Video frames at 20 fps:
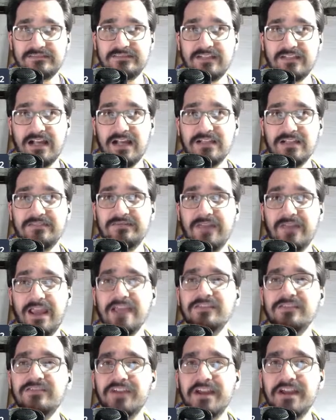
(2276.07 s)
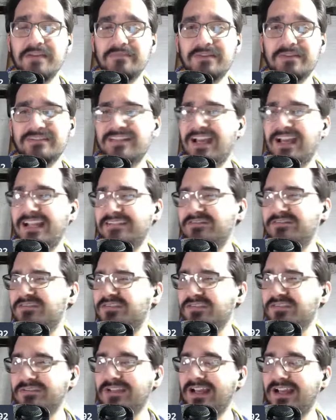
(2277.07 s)
Kind of AJ, but
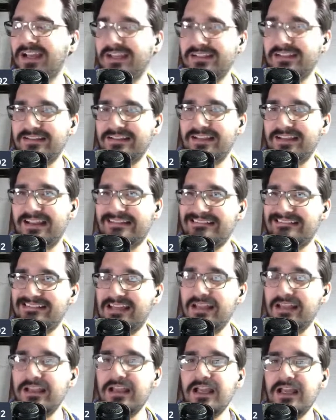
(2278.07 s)
yeah.